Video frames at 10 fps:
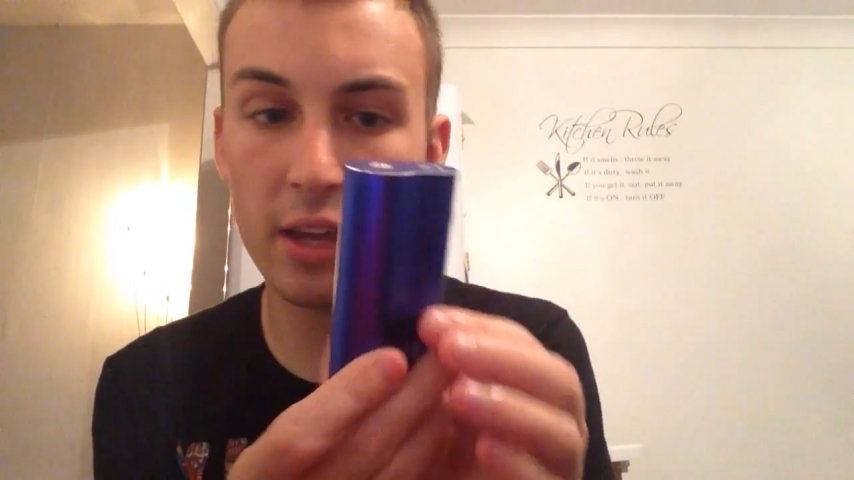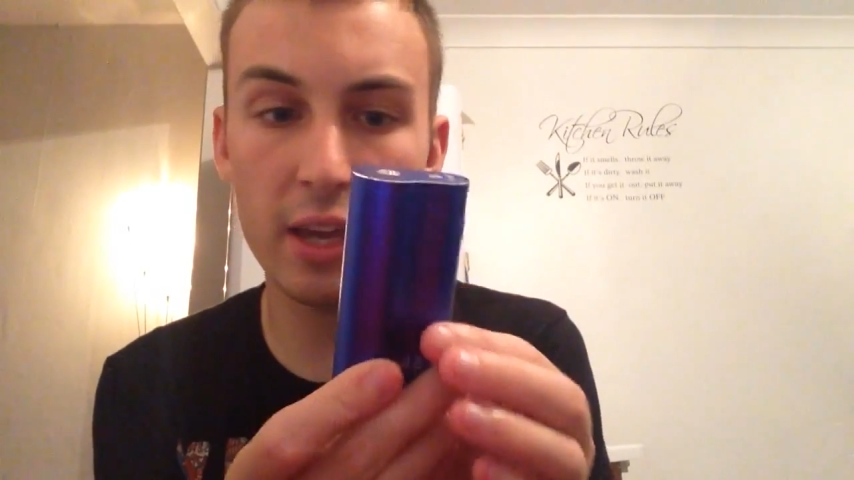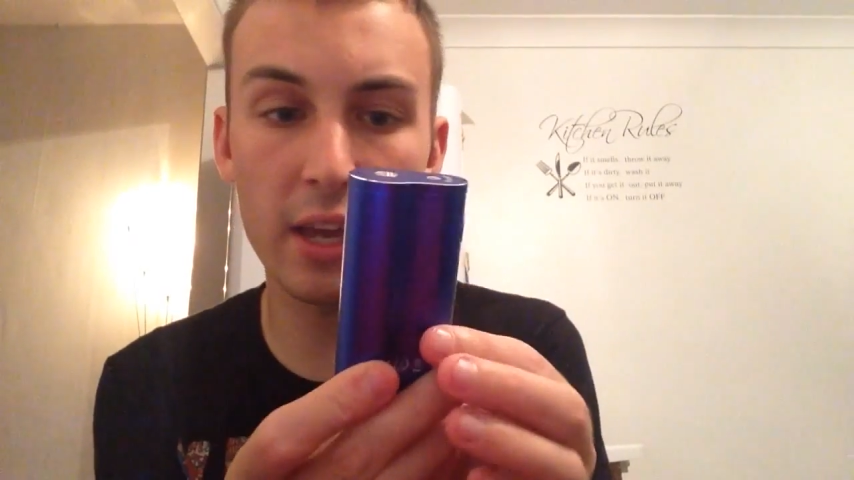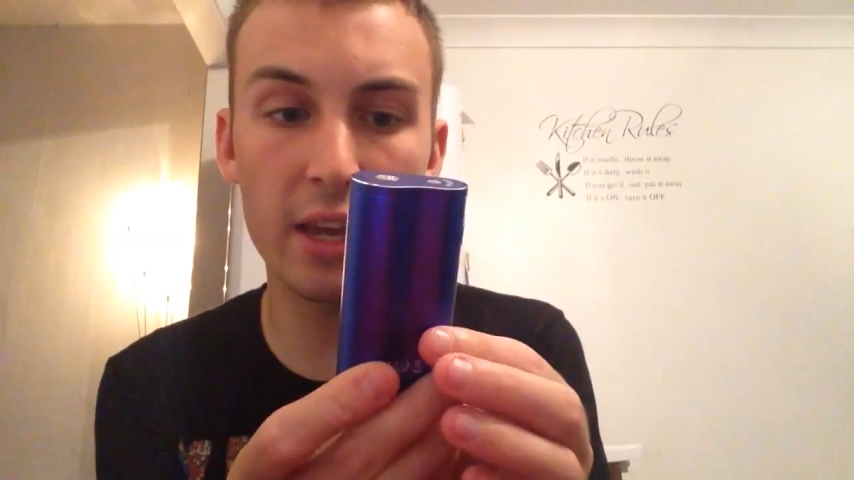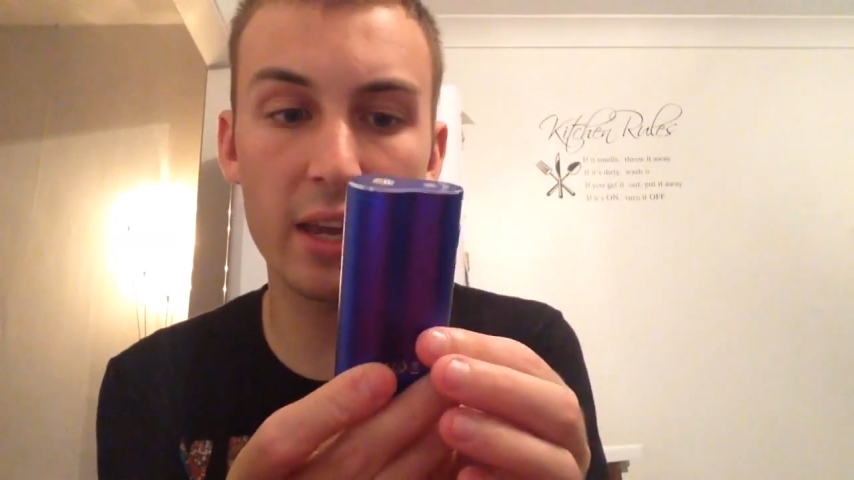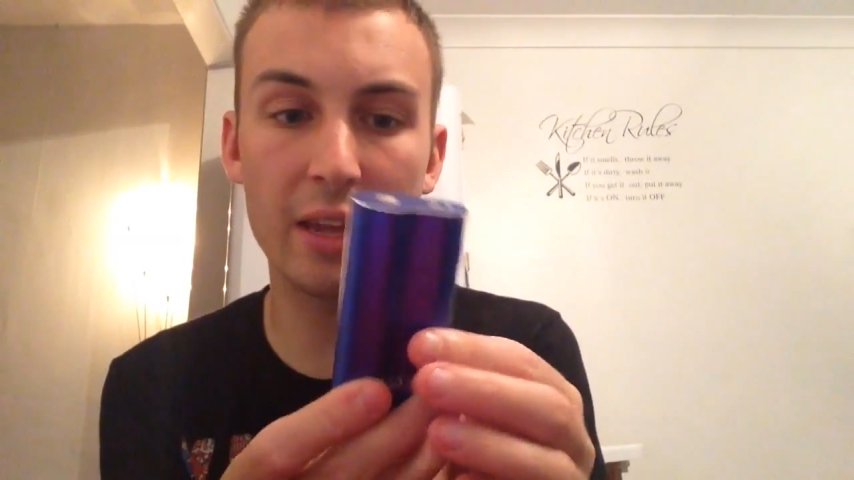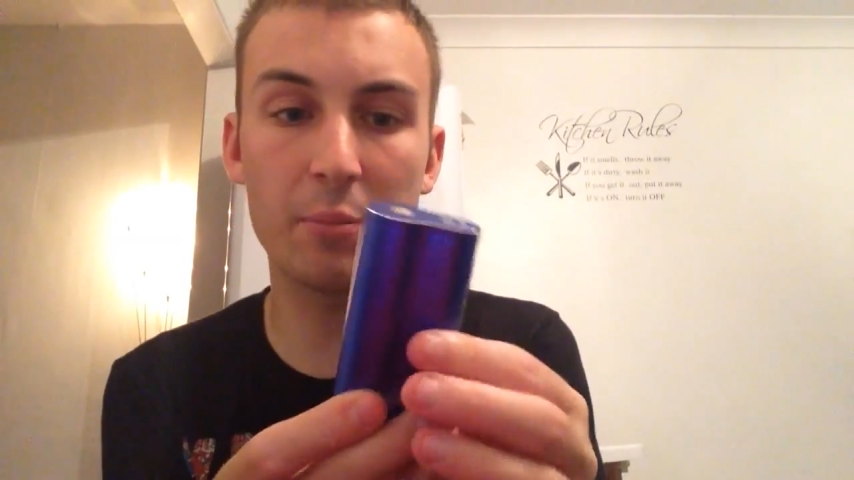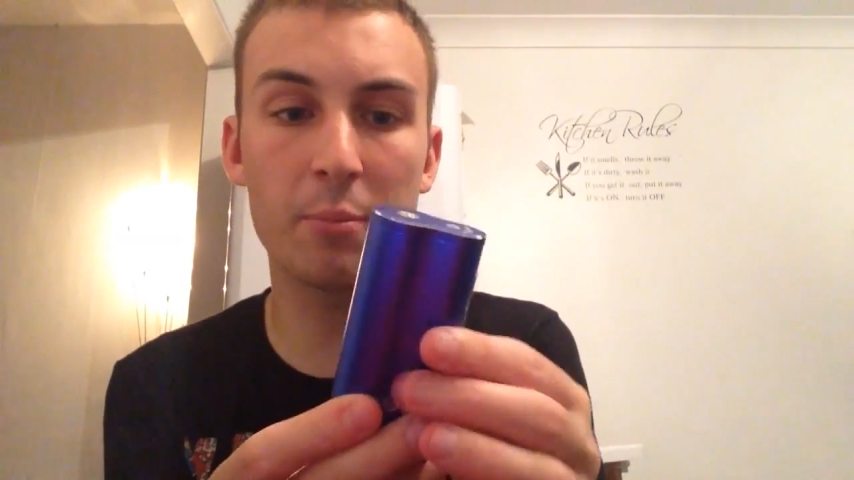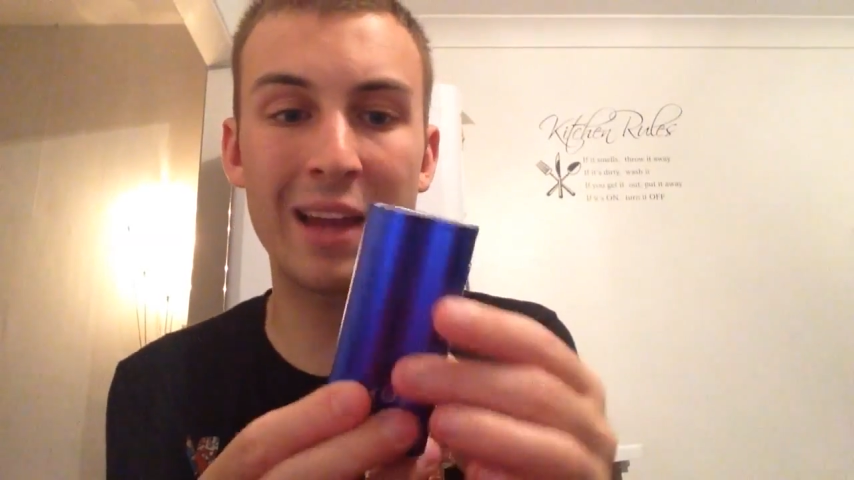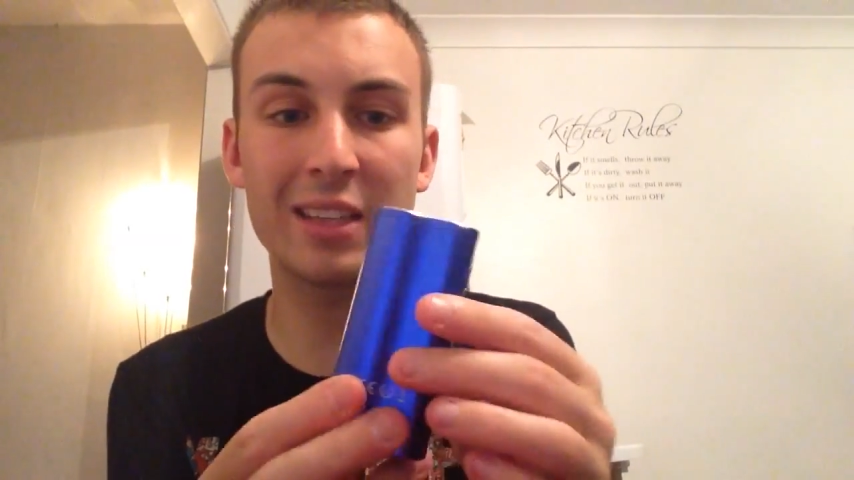
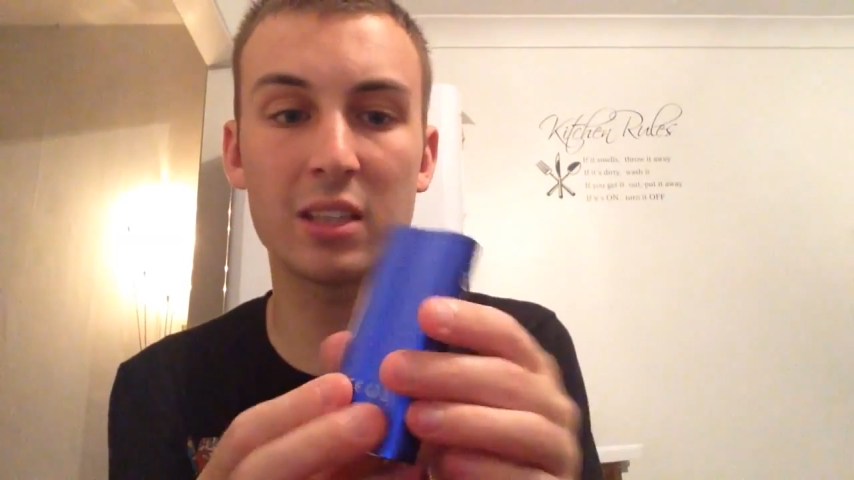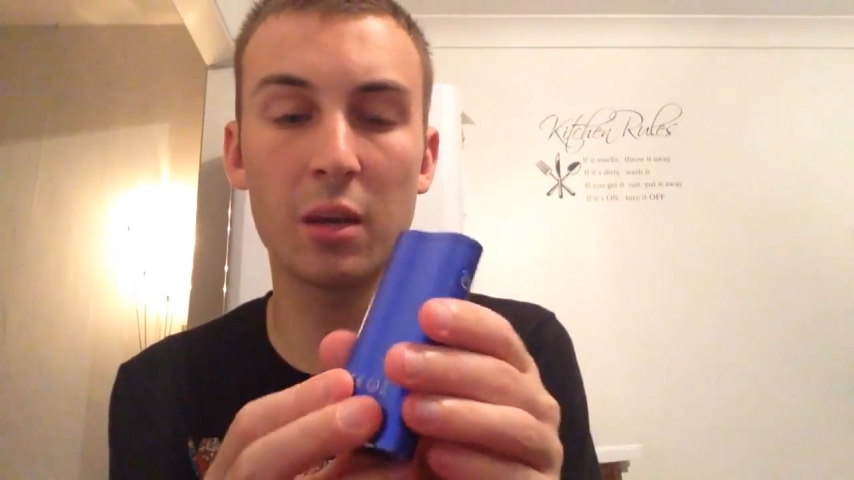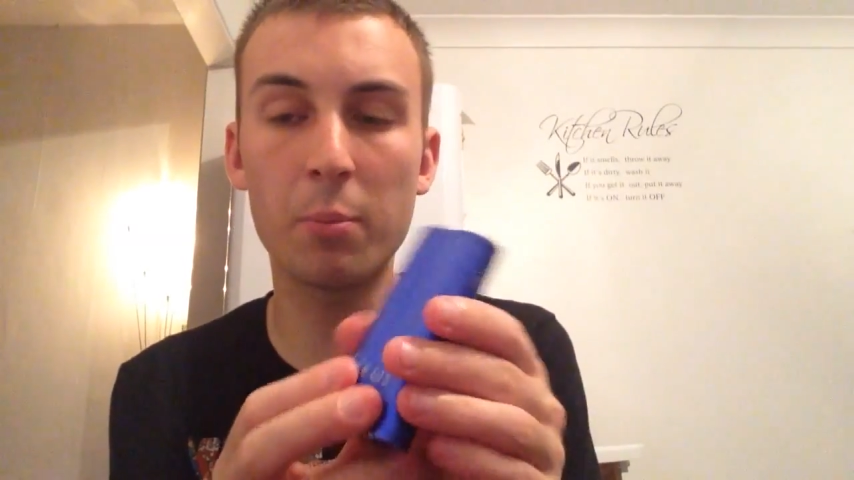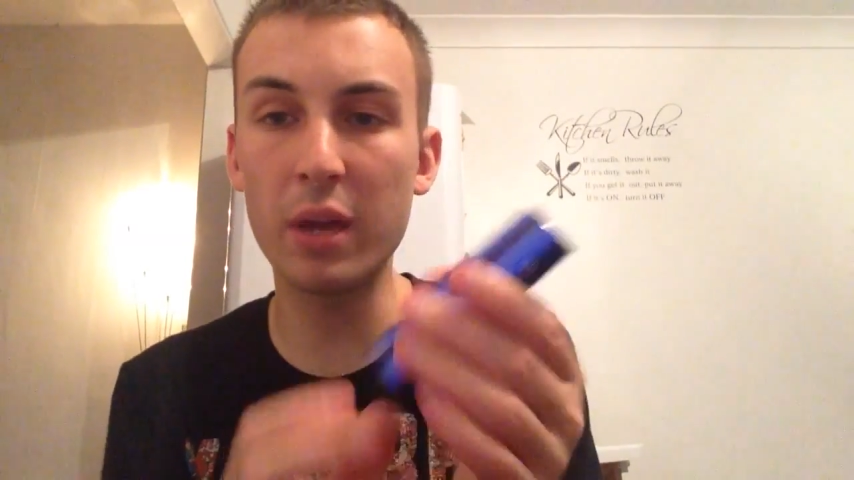it makes it a